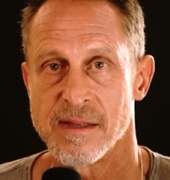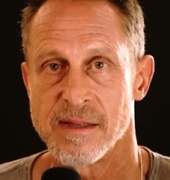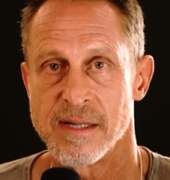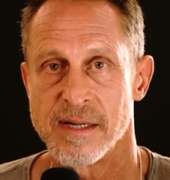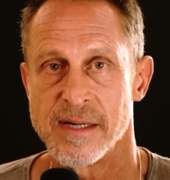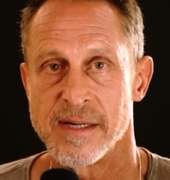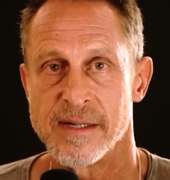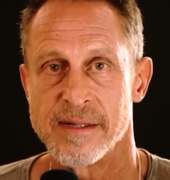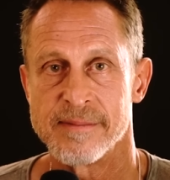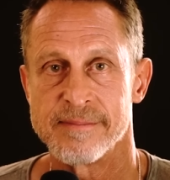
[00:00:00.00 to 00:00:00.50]

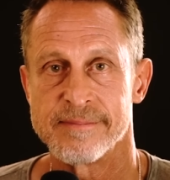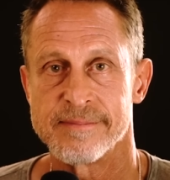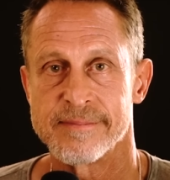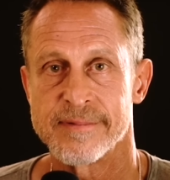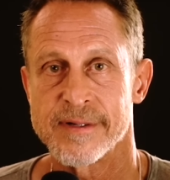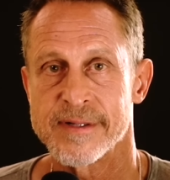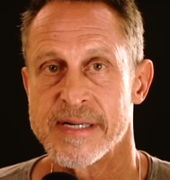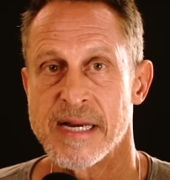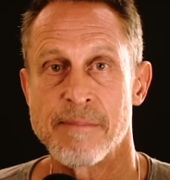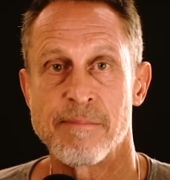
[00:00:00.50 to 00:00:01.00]
Um,
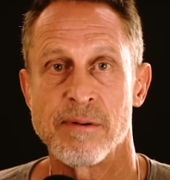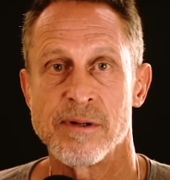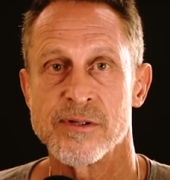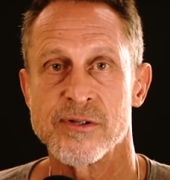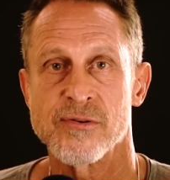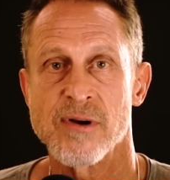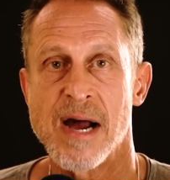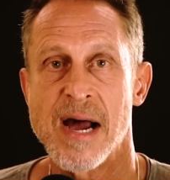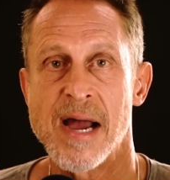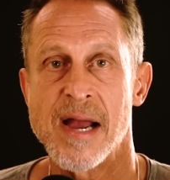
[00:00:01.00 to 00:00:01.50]
for example,
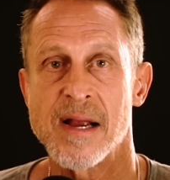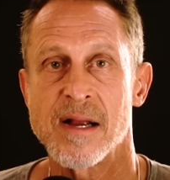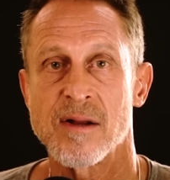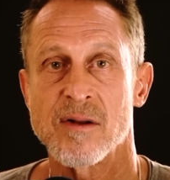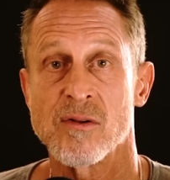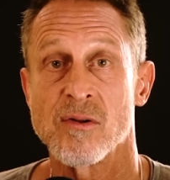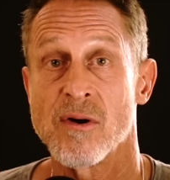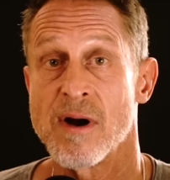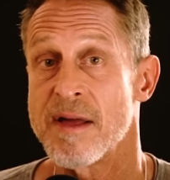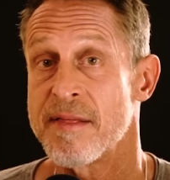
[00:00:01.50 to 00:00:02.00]

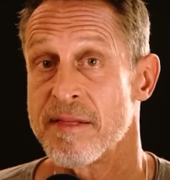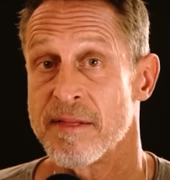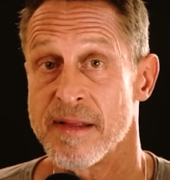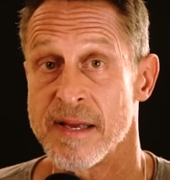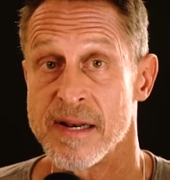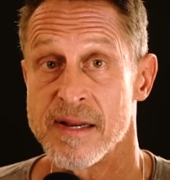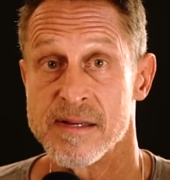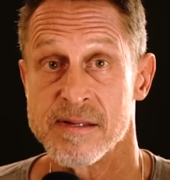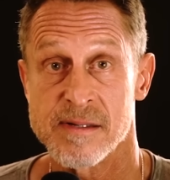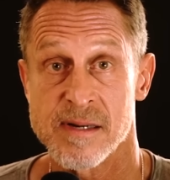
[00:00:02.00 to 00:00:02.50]

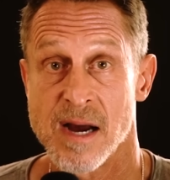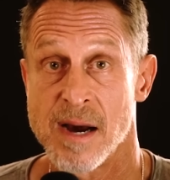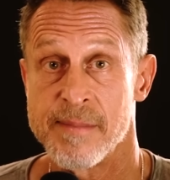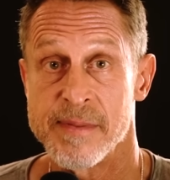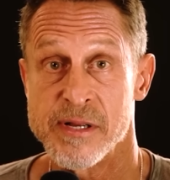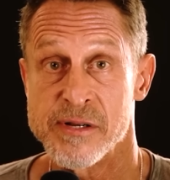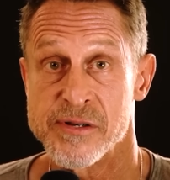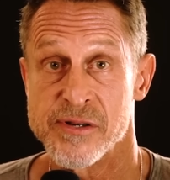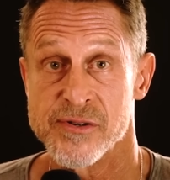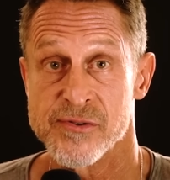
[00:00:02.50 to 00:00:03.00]
trichloroethylene is
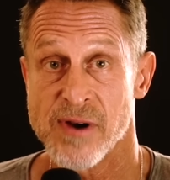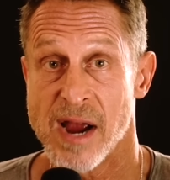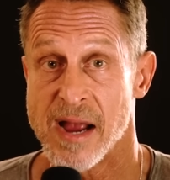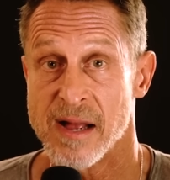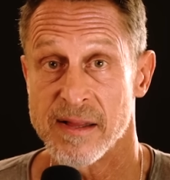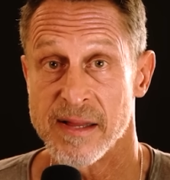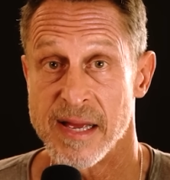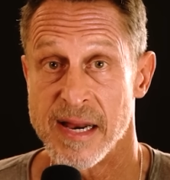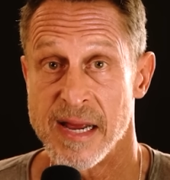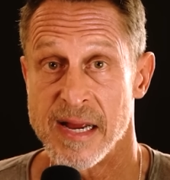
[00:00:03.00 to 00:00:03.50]
commonly used in dry
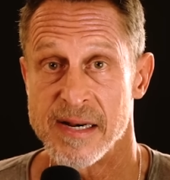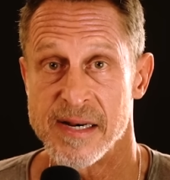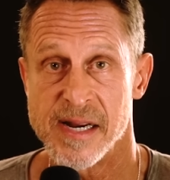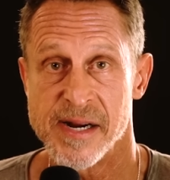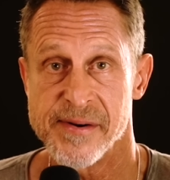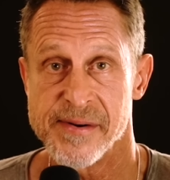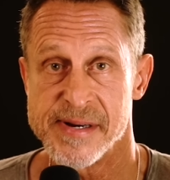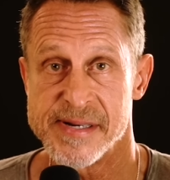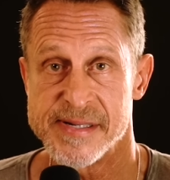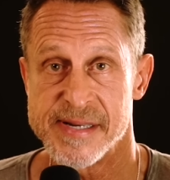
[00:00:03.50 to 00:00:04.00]
cleaning,
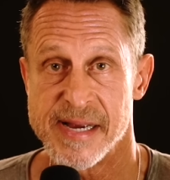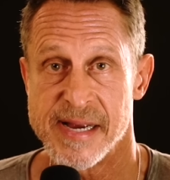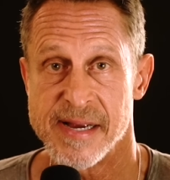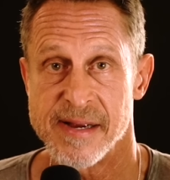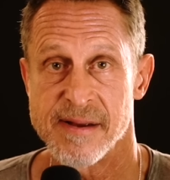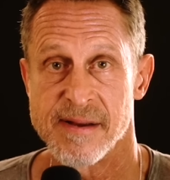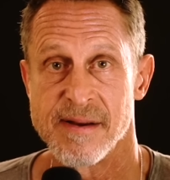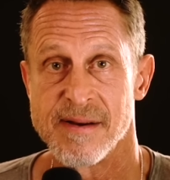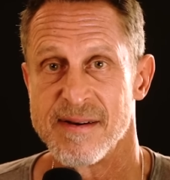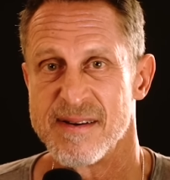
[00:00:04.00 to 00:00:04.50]

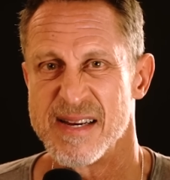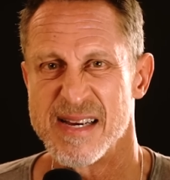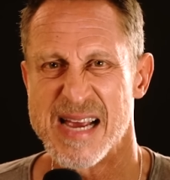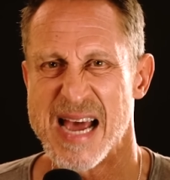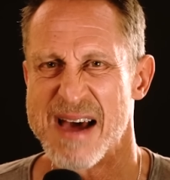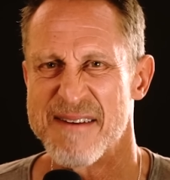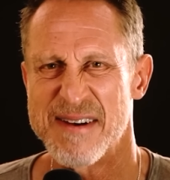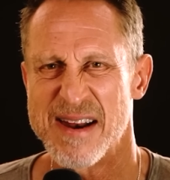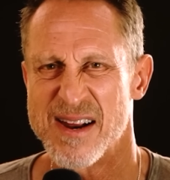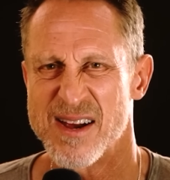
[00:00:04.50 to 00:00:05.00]
degreasing,
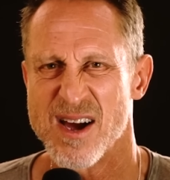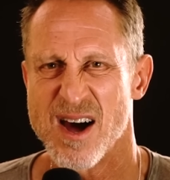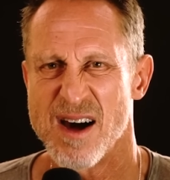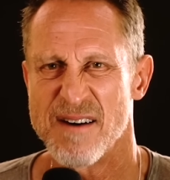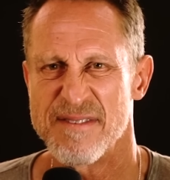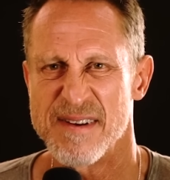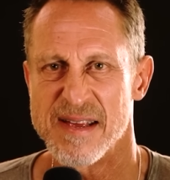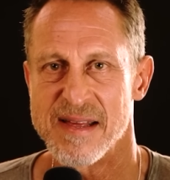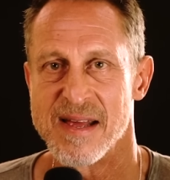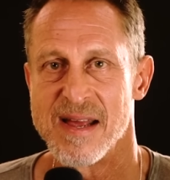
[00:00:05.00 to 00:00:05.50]
decaffeinated
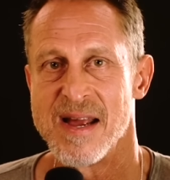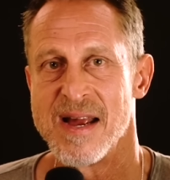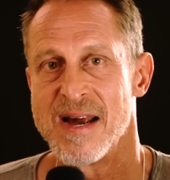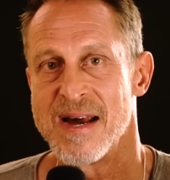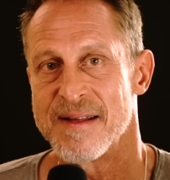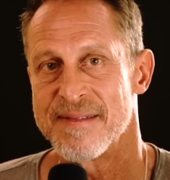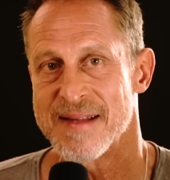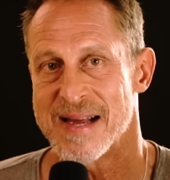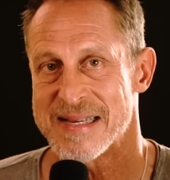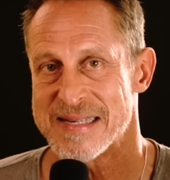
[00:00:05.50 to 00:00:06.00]
coffee.
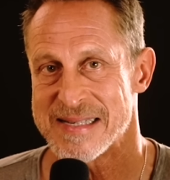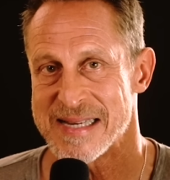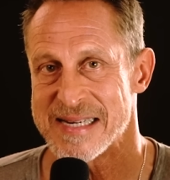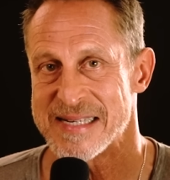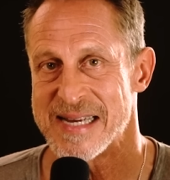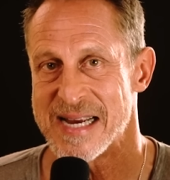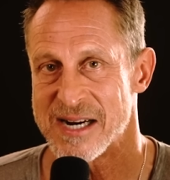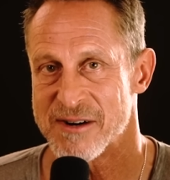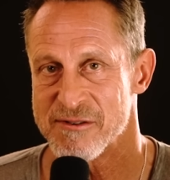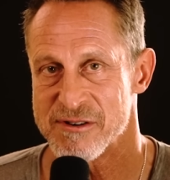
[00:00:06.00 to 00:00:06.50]
That's
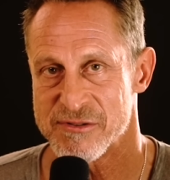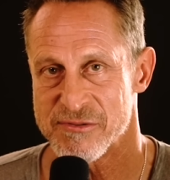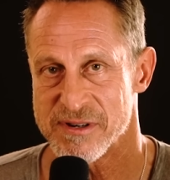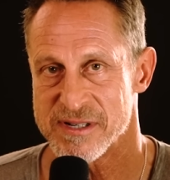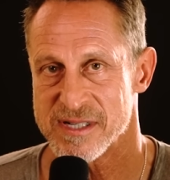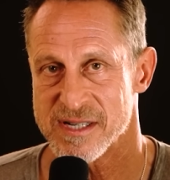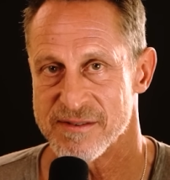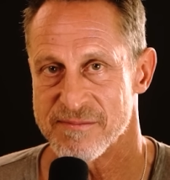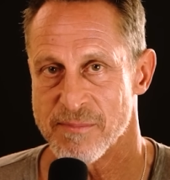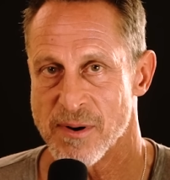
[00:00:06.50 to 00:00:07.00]
linked to increased
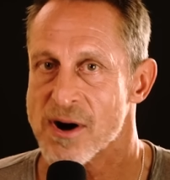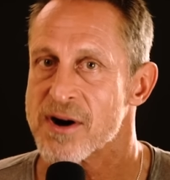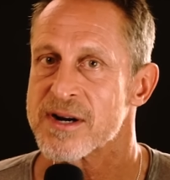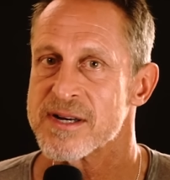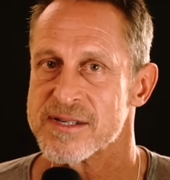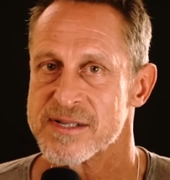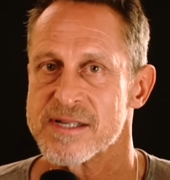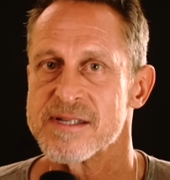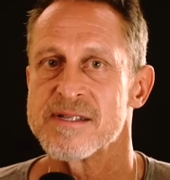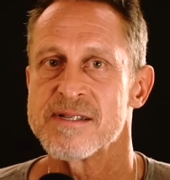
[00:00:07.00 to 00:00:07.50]
risk of
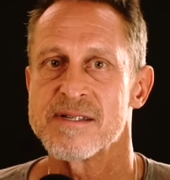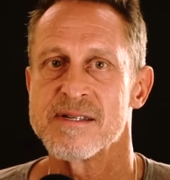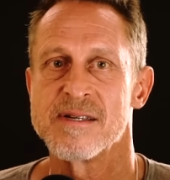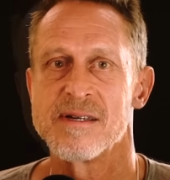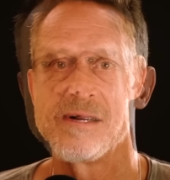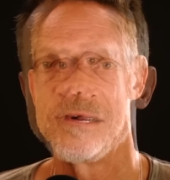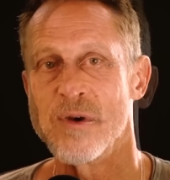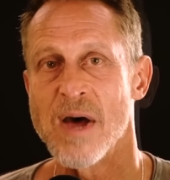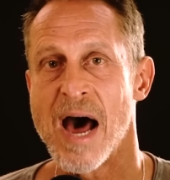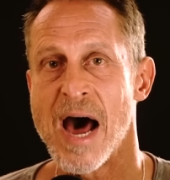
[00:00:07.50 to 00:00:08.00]
Parkinson's.
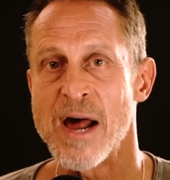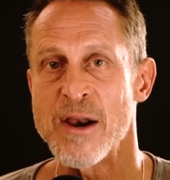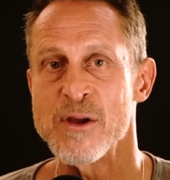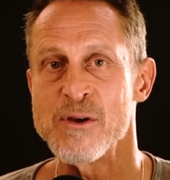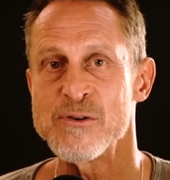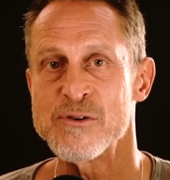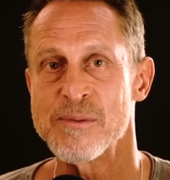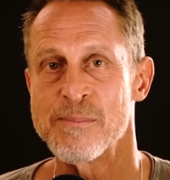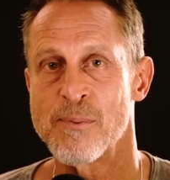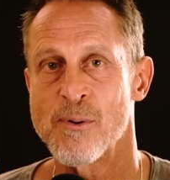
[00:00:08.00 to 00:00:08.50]
So, how do
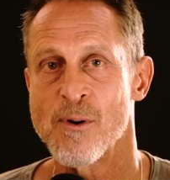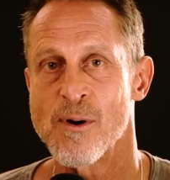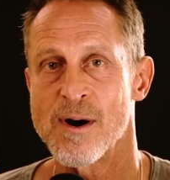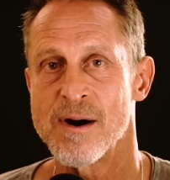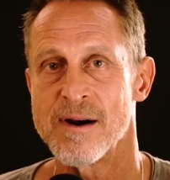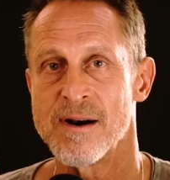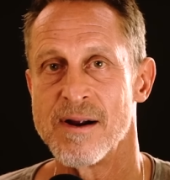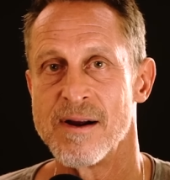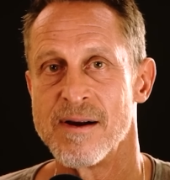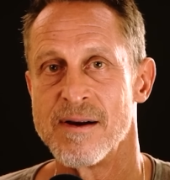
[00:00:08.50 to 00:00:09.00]
you
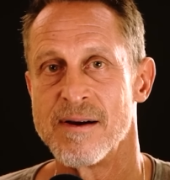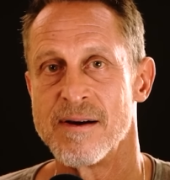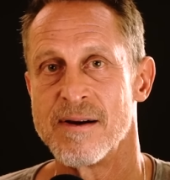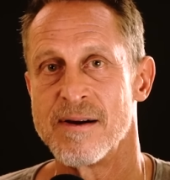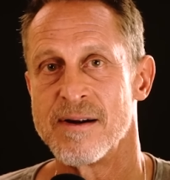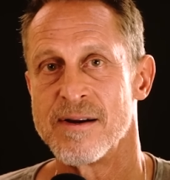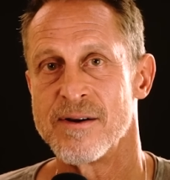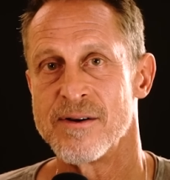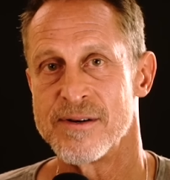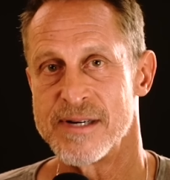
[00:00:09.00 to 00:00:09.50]
support
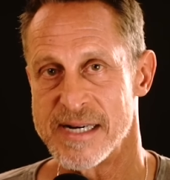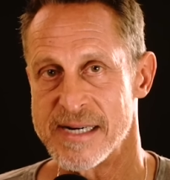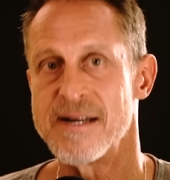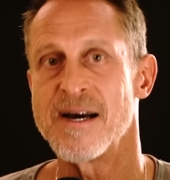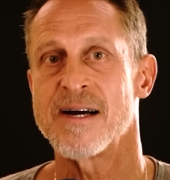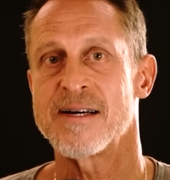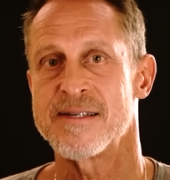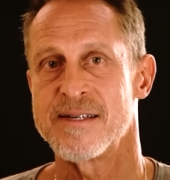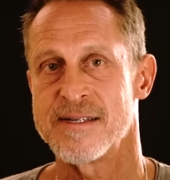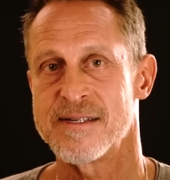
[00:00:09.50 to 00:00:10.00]
your
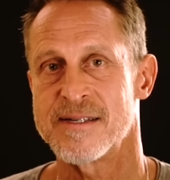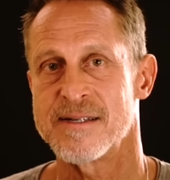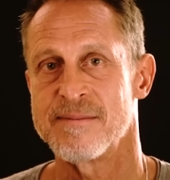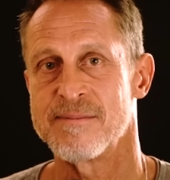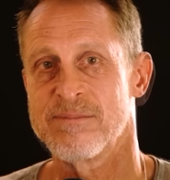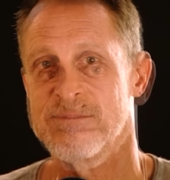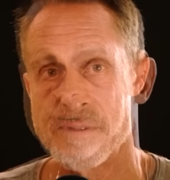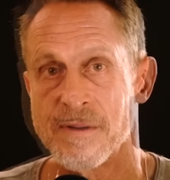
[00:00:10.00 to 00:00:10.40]
detox system?